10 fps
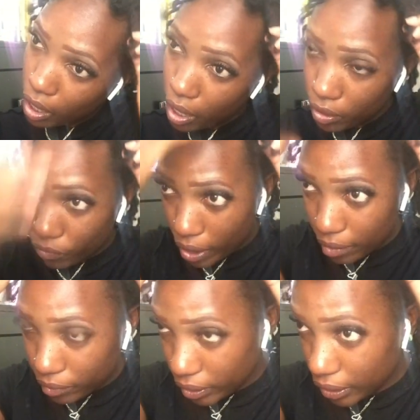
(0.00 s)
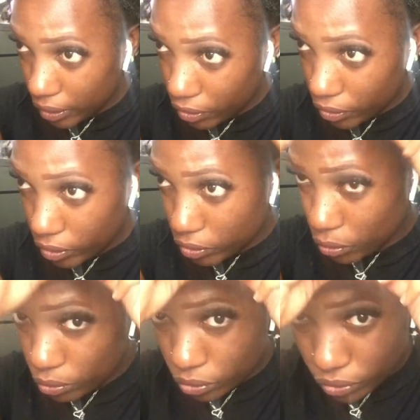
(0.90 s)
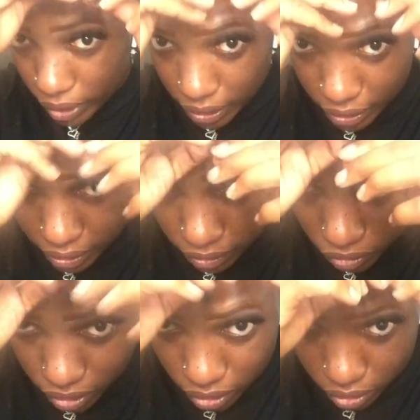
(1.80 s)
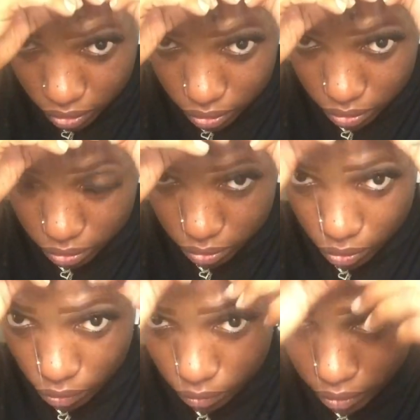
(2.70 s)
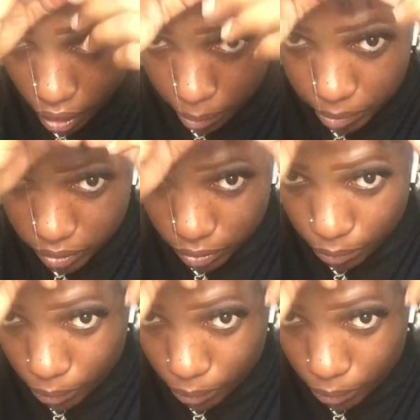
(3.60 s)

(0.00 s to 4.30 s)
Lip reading: unraveling your 2-strand, just go the opposite